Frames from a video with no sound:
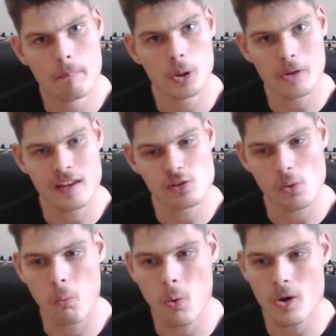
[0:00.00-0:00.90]
but there's
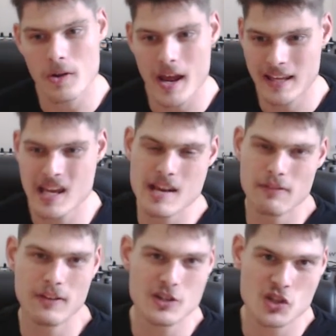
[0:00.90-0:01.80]
one key
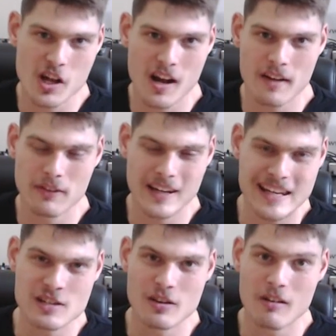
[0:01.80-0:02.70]
feature that I
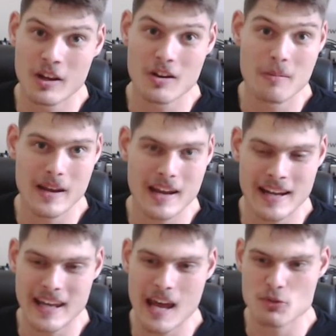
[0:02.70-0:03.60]
think is going to be a
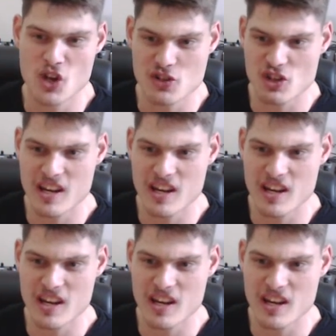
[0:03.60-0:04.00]
game changer.